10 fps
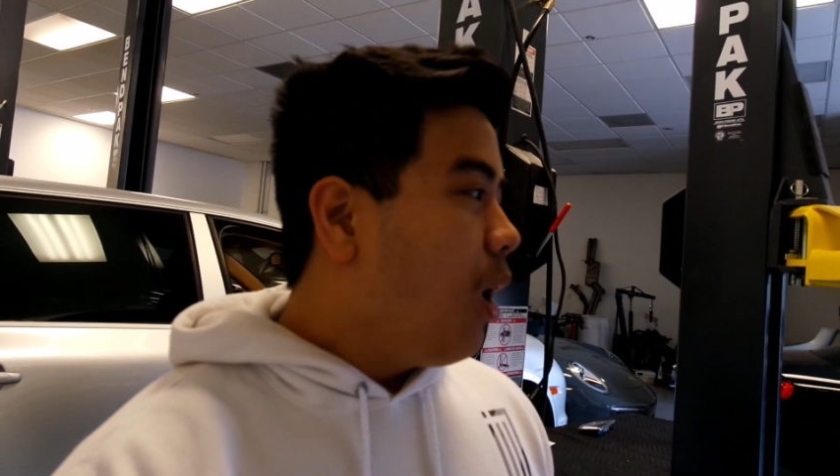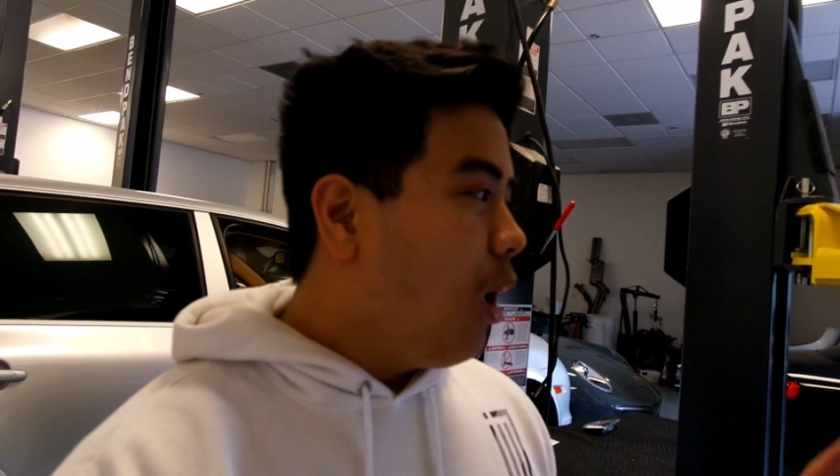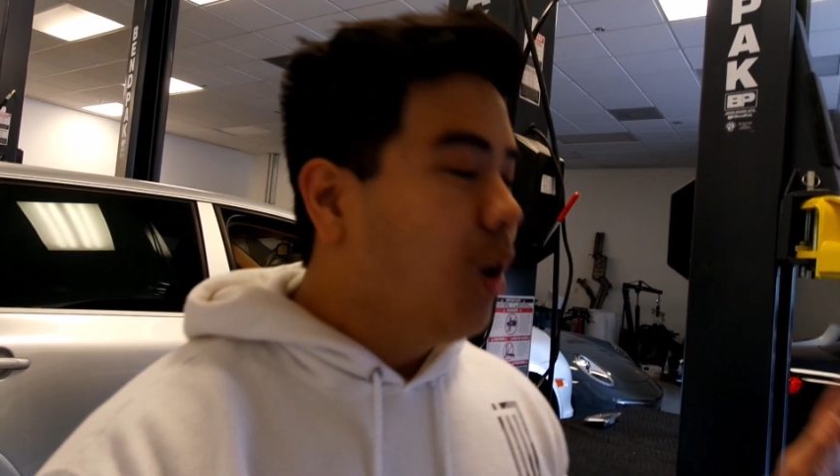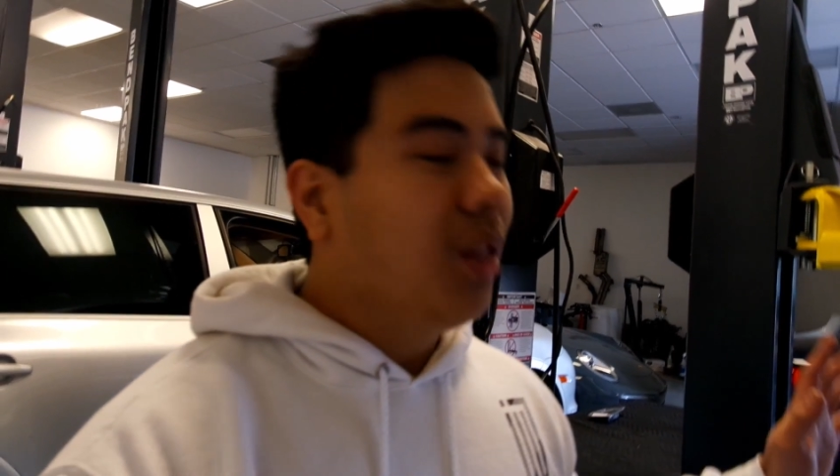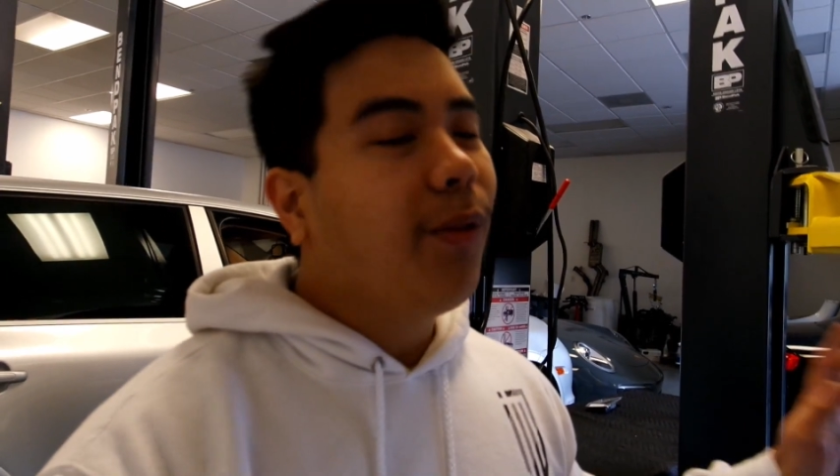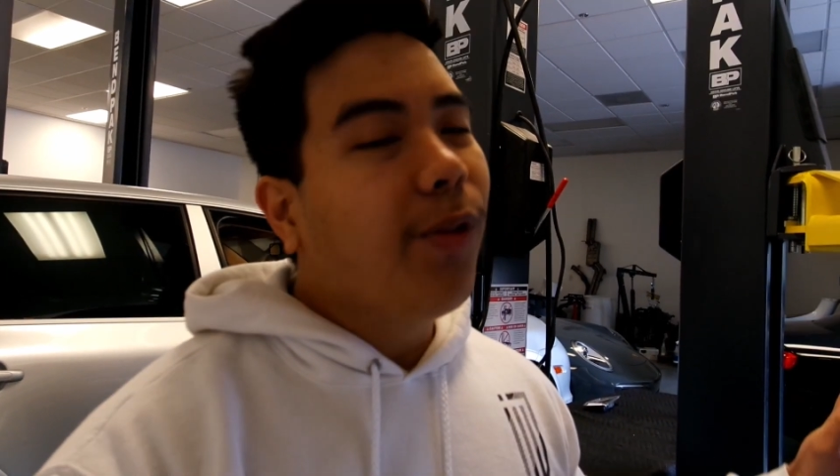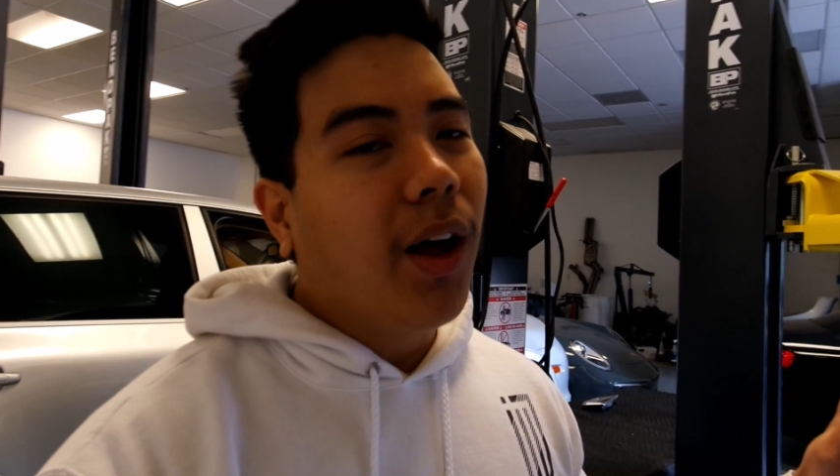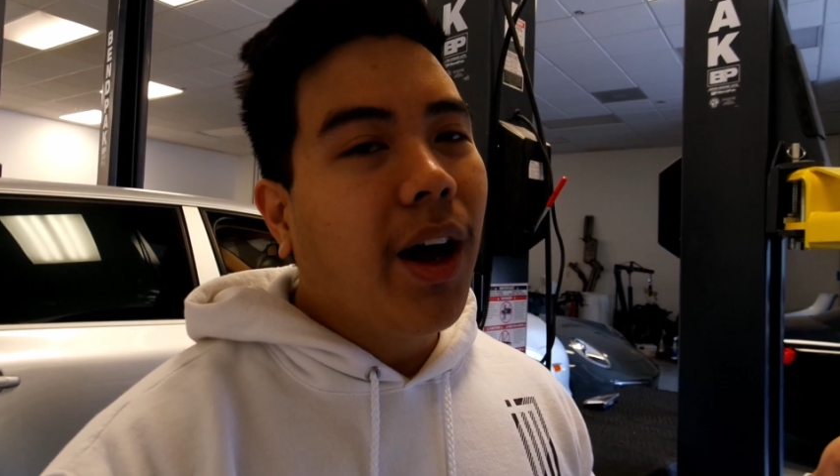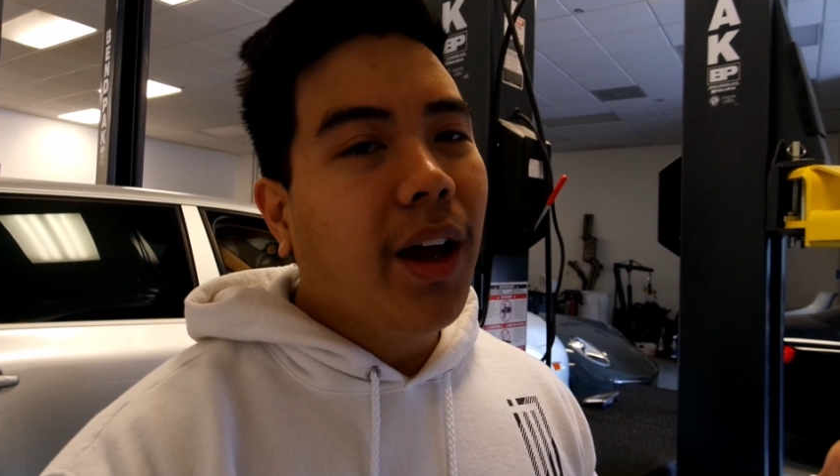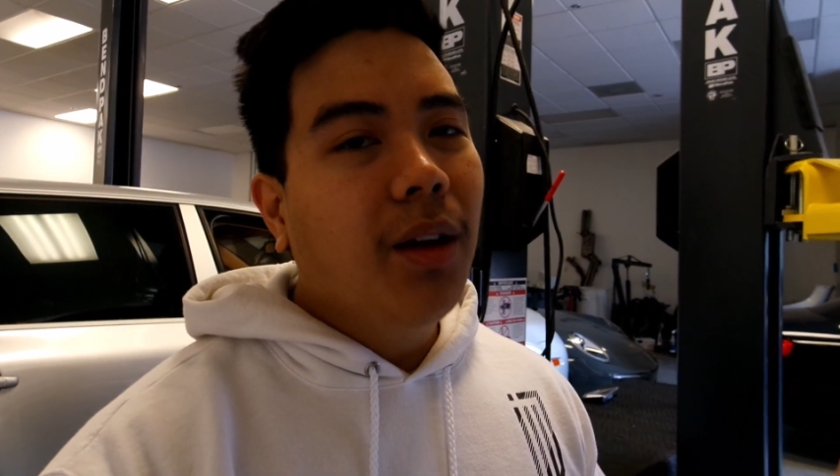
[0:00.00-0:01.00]
on the
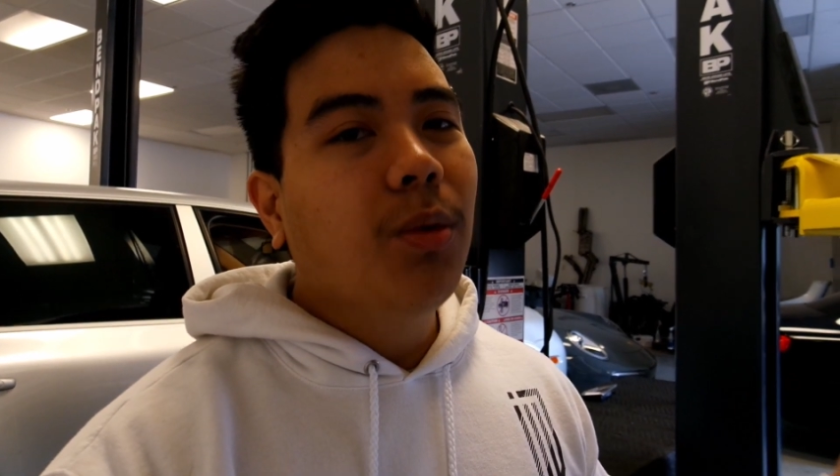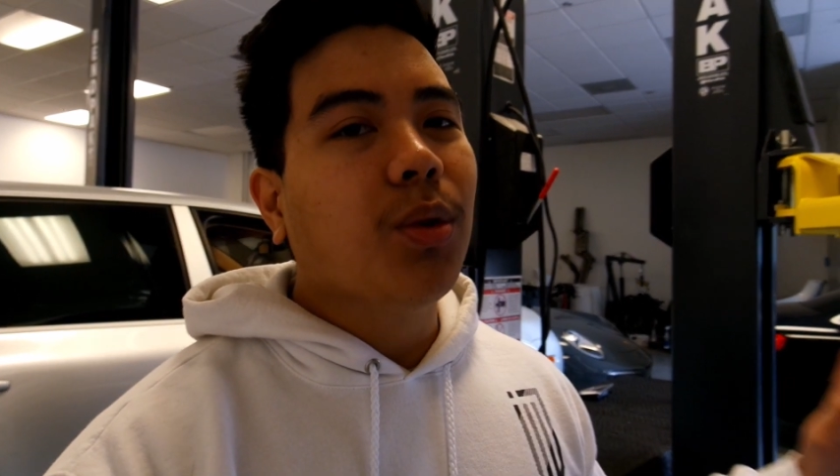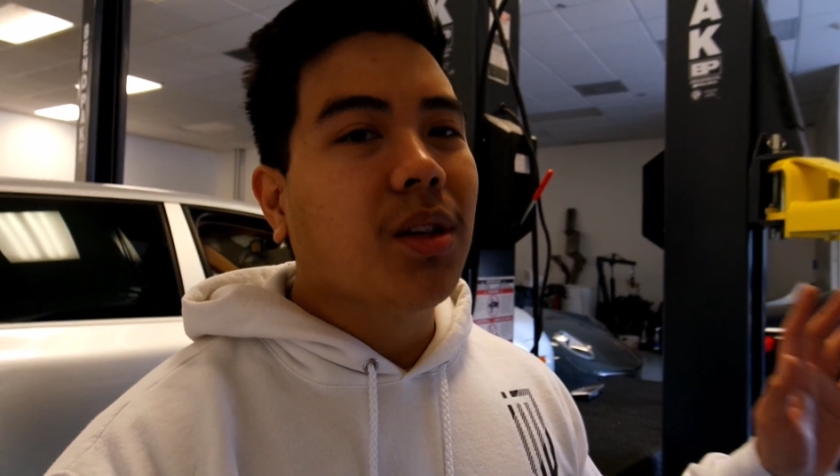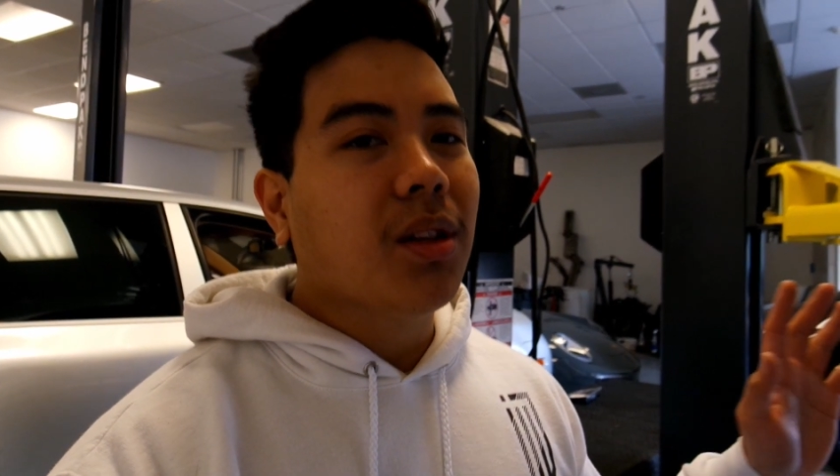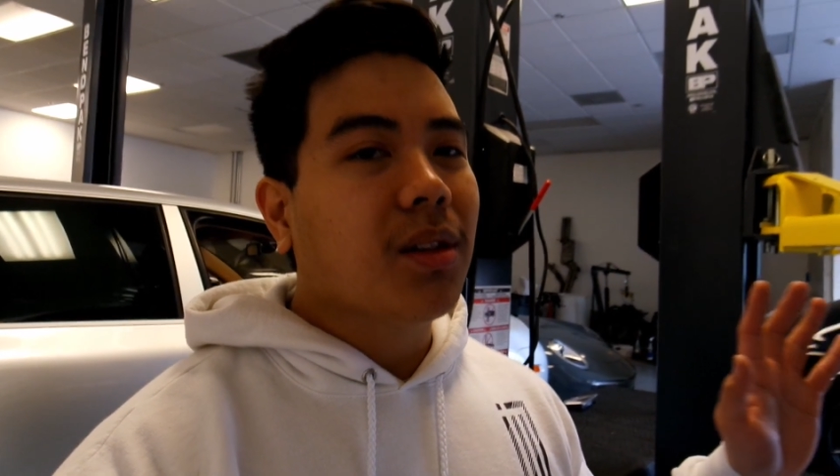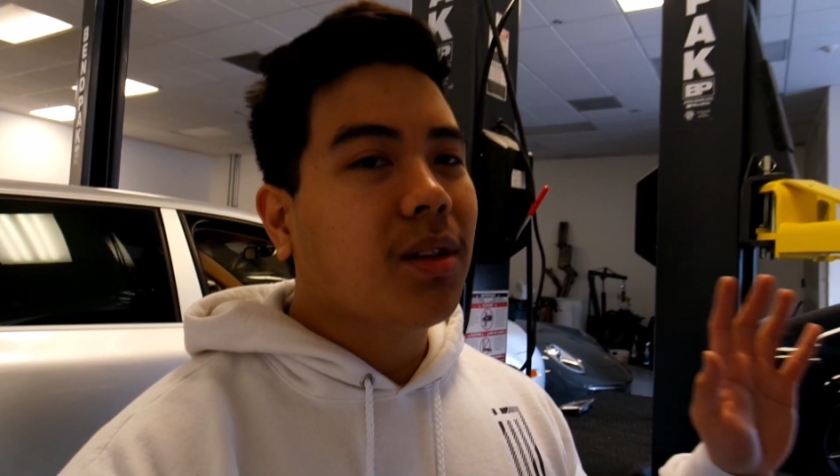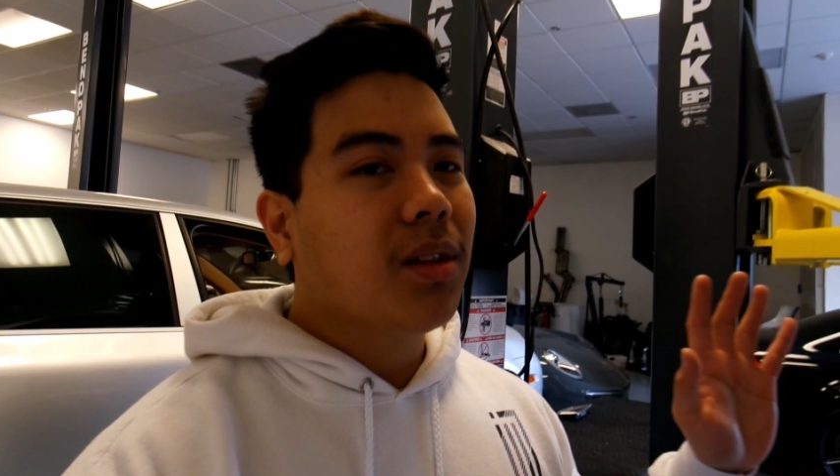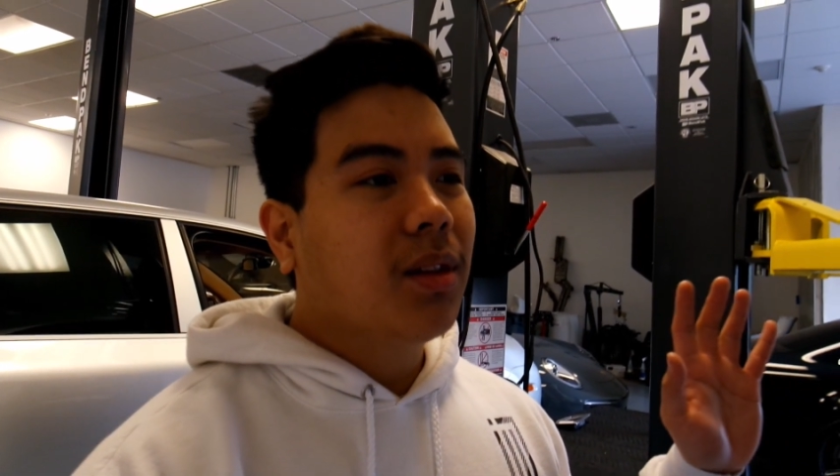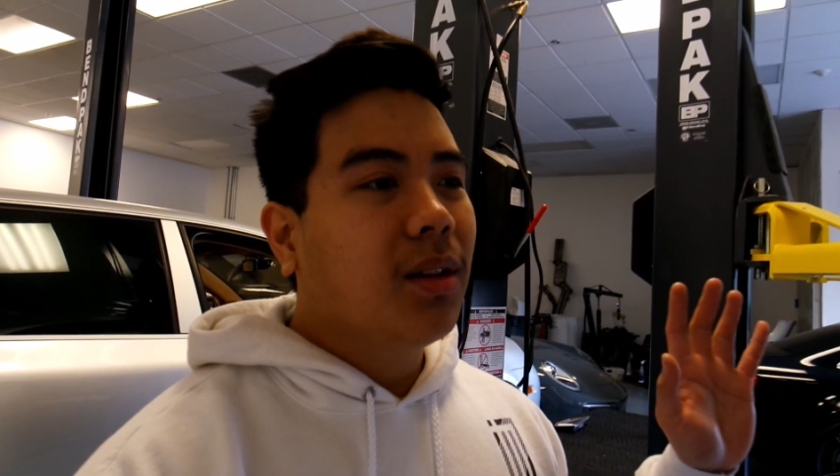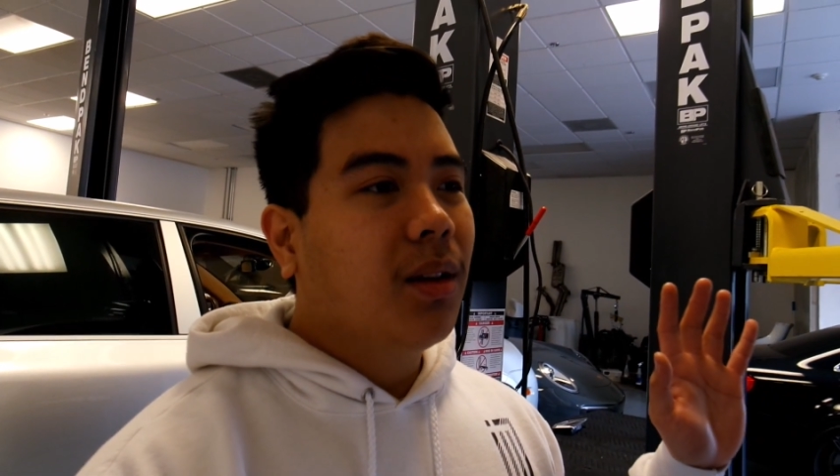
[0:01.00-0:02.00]
fly, which
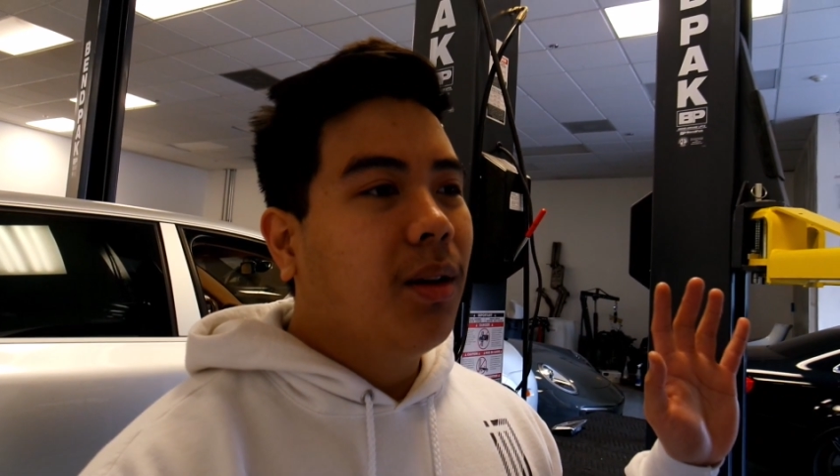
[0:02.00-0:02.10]
is